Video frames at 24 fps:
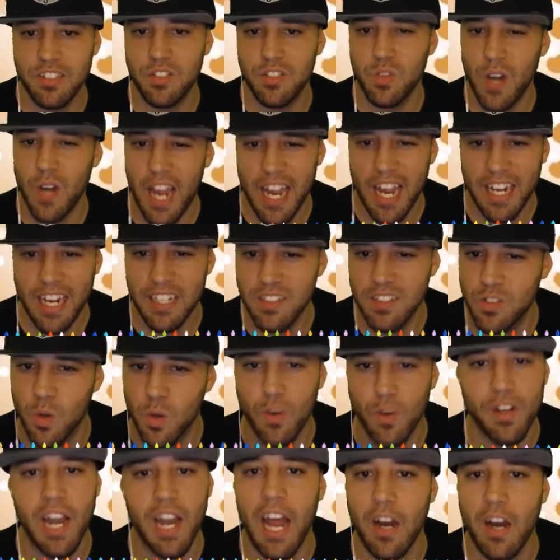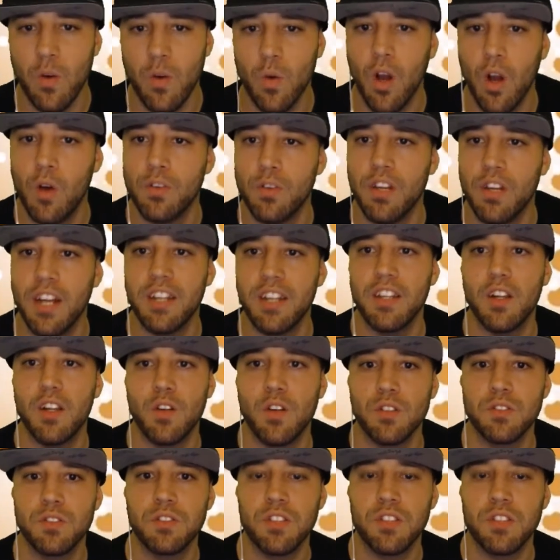dragons, or necro, none of those